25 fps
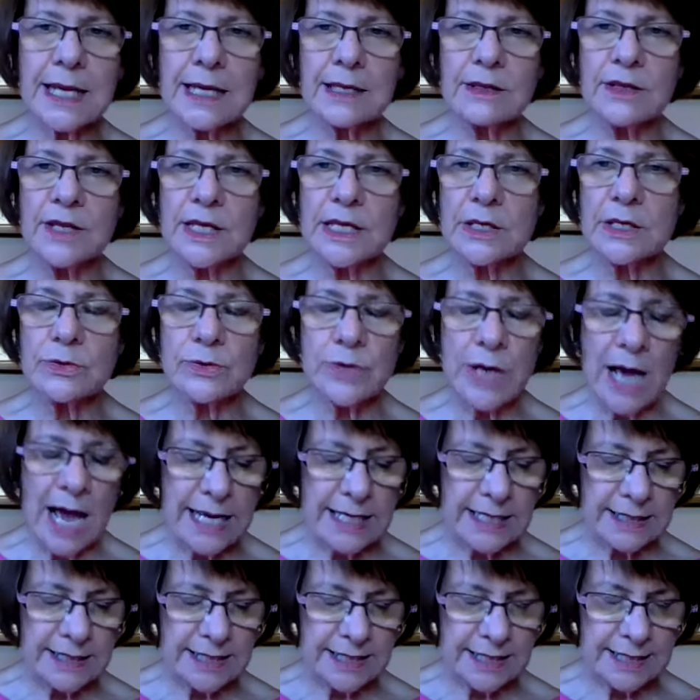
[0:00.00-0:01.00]
in the
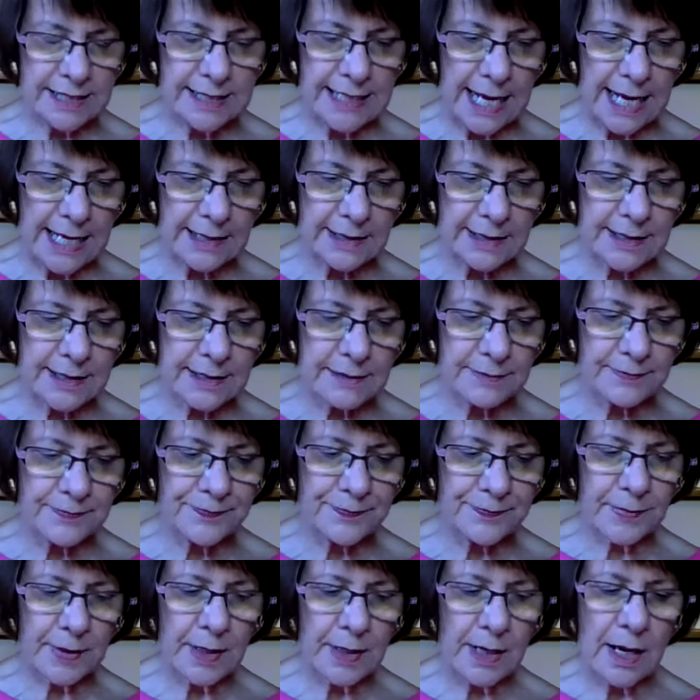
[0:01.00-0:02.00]
United States.
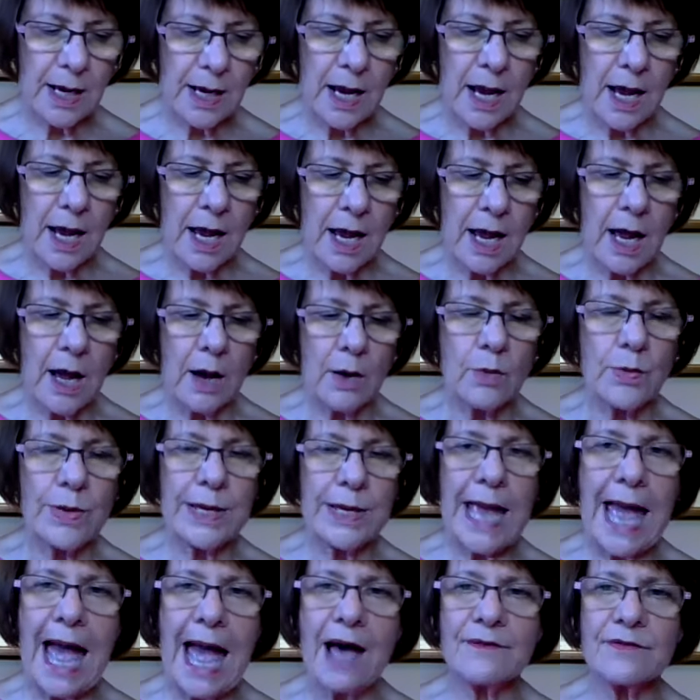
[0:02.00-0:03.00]

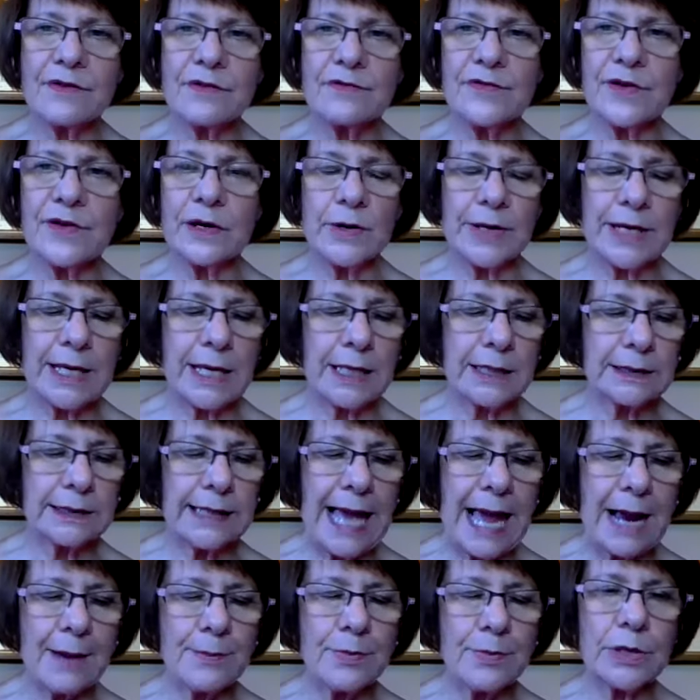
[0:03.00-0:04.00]
We have a very
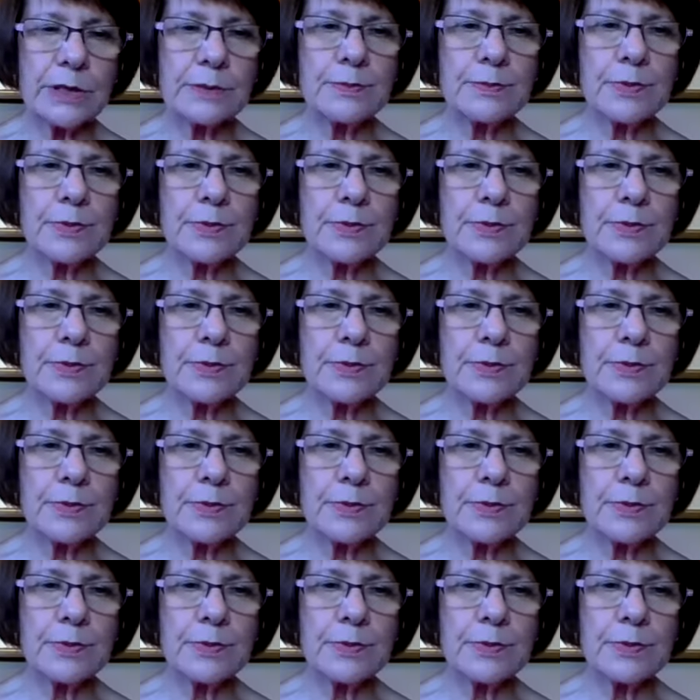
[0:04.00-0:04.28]
elaborate